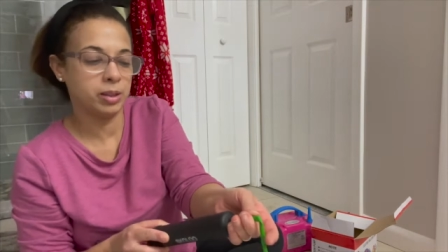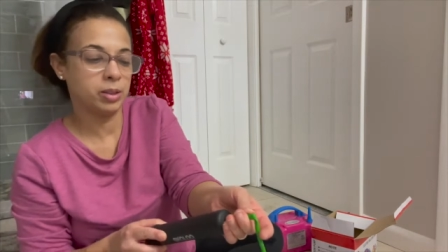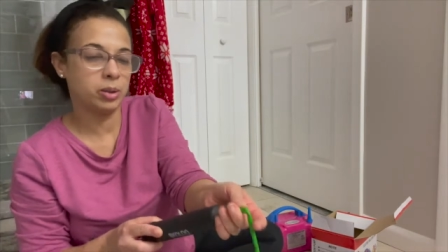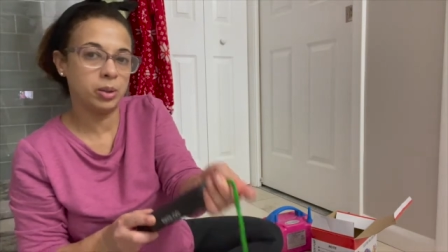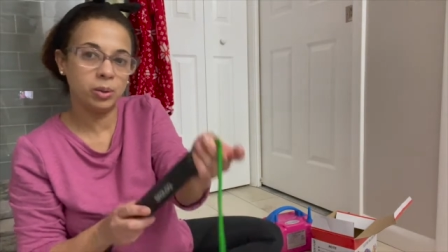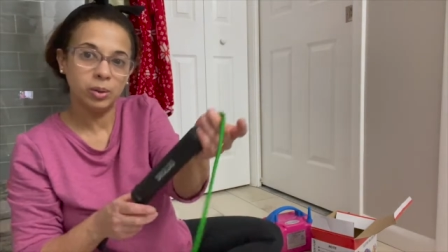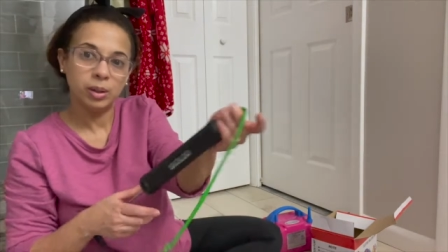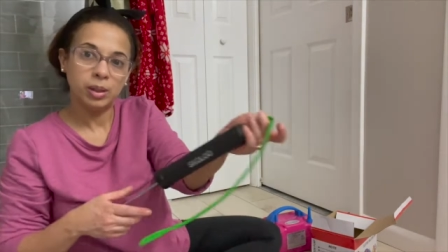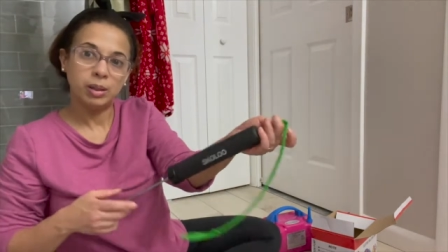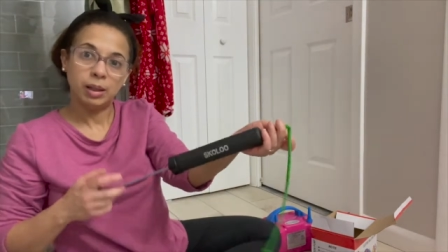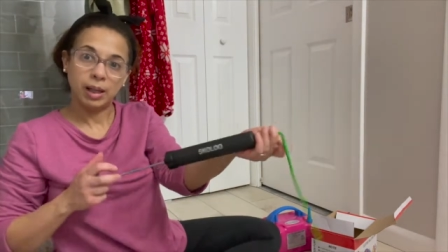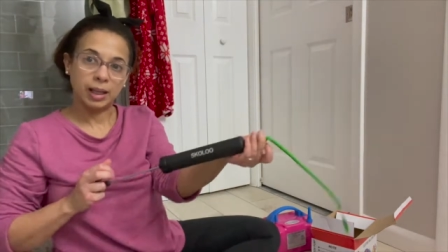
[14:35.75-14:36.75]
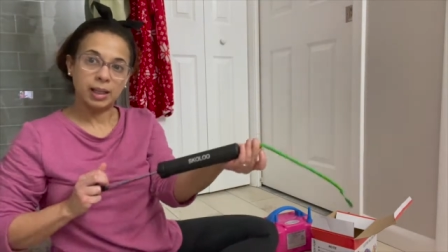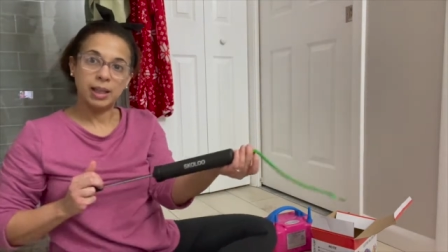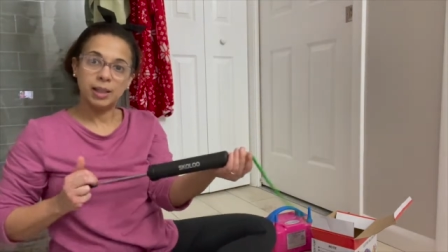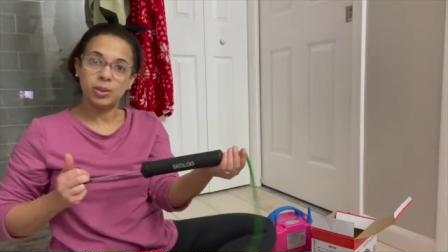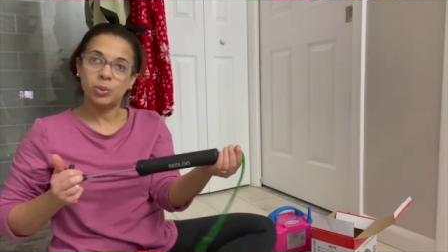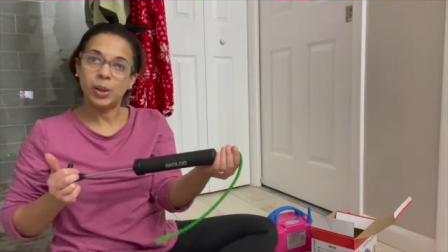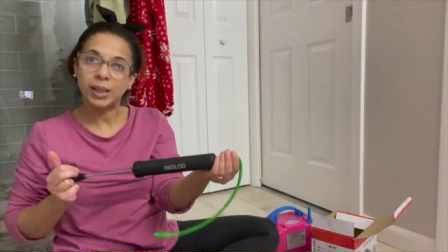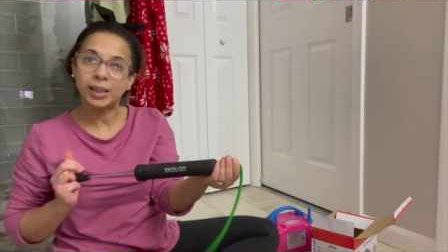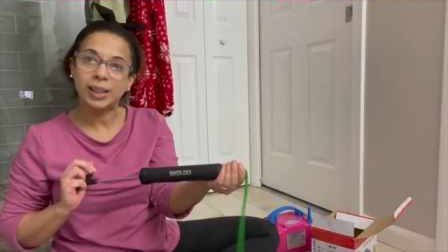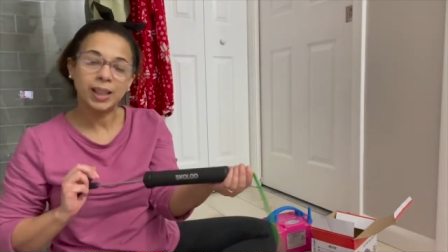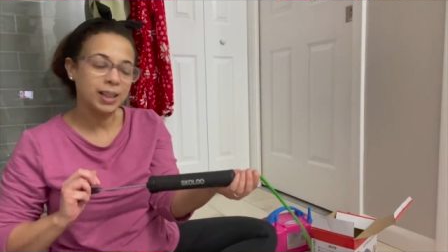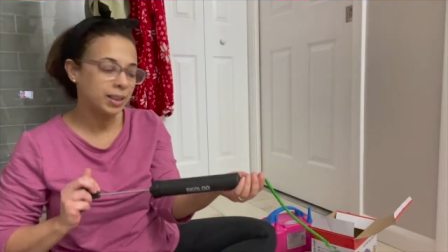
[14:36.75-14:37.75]
So, aquí
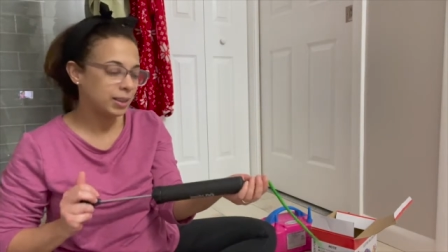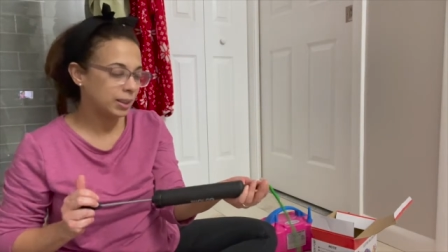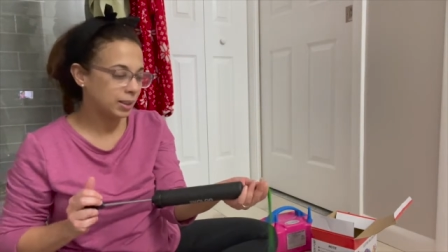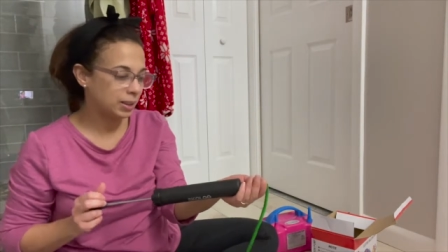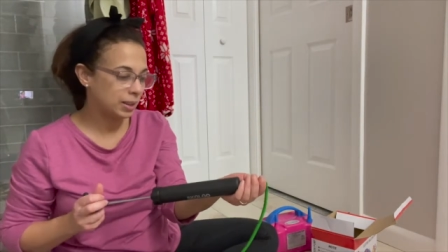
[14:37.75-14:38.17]
suerte.